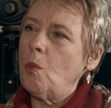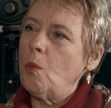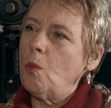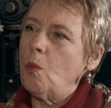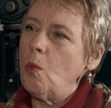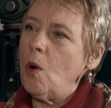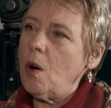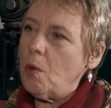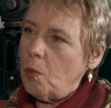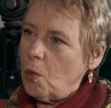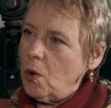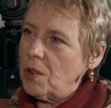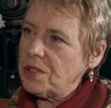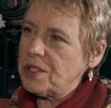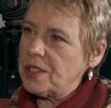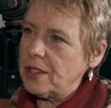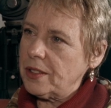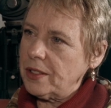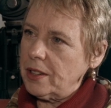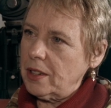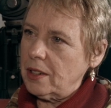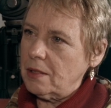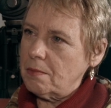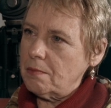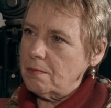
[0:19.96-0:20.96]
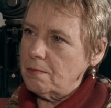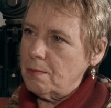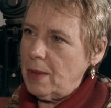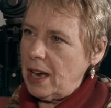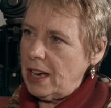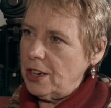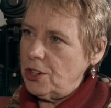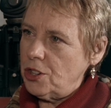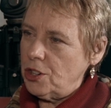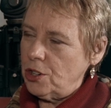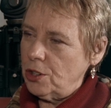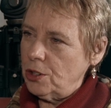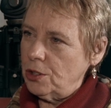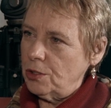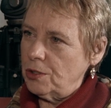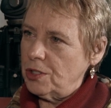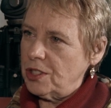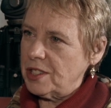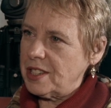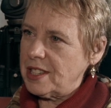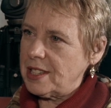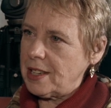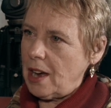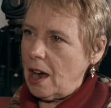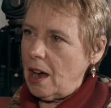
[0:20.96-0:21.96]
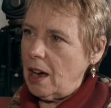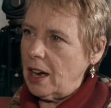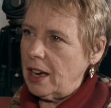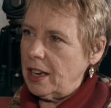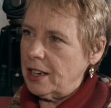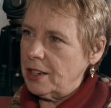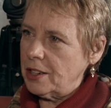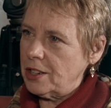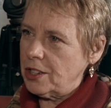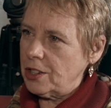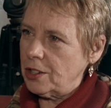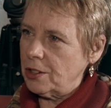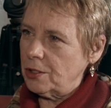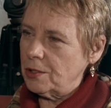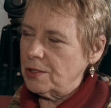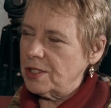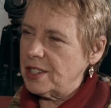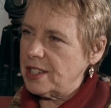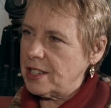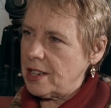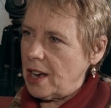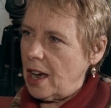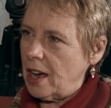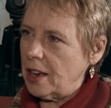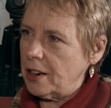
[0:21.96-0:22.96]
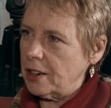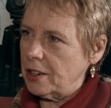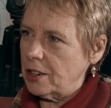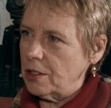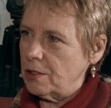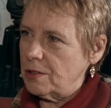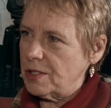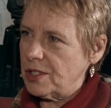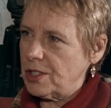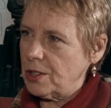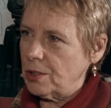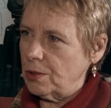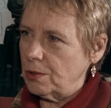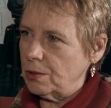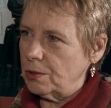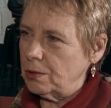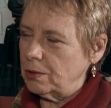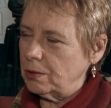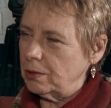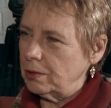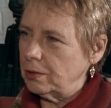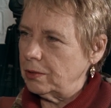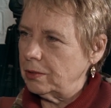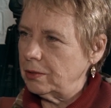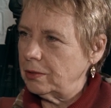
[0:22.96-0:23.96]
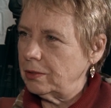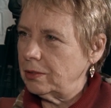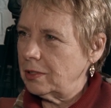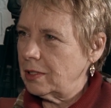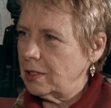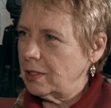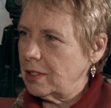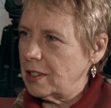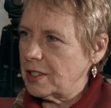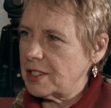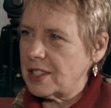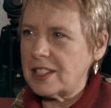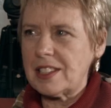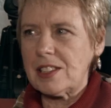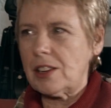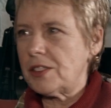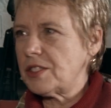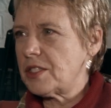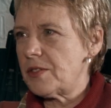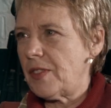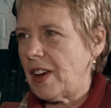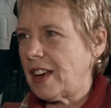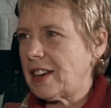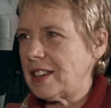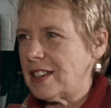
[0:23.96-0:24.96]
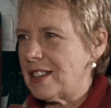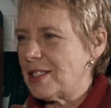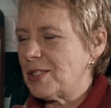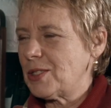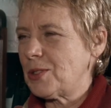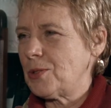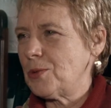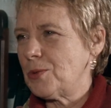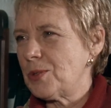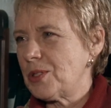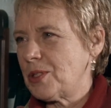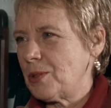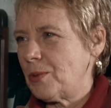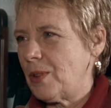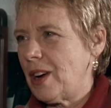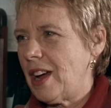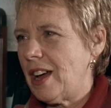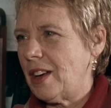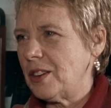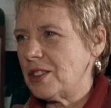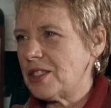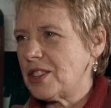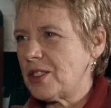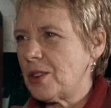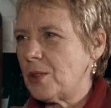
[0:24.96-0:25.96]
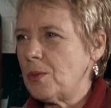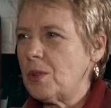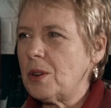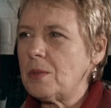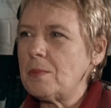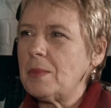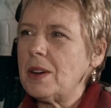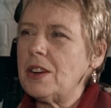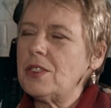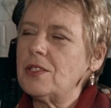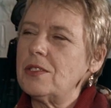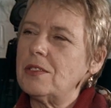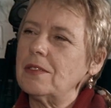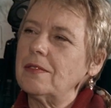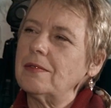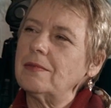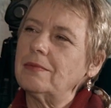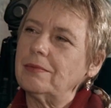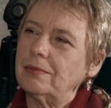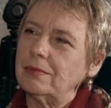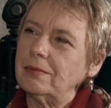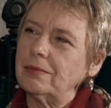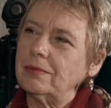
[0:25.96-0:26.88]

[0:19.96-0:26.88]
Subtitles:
What was it that made you decide to start a new school? Because there's lots of acting schools around, so what made you?